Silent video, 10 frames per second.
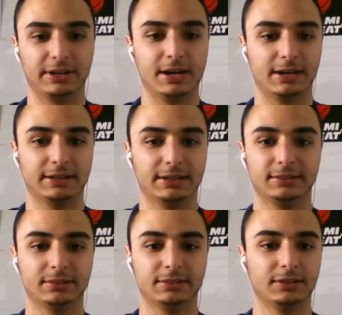guy
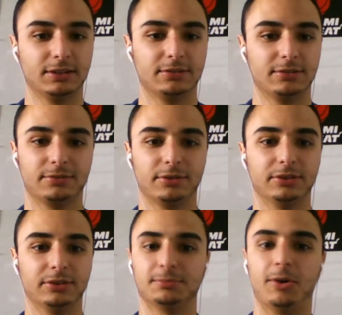for
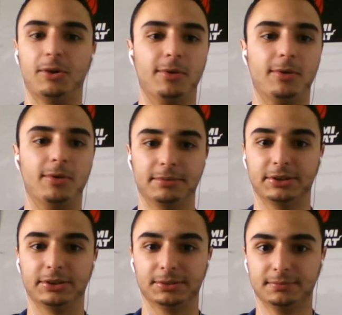the small ball, in my
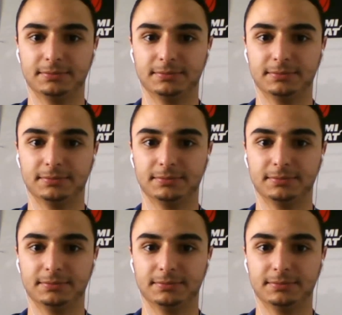opinion.